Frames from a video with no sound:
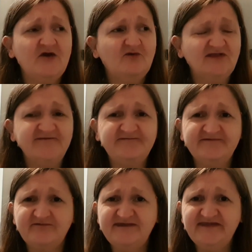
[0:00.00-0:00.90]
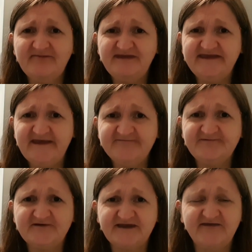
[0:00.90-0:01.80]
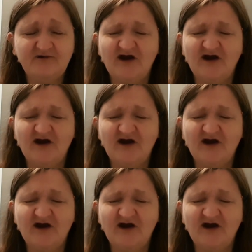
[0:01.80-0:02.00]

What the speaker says: We listened to wee Nippy yesterday.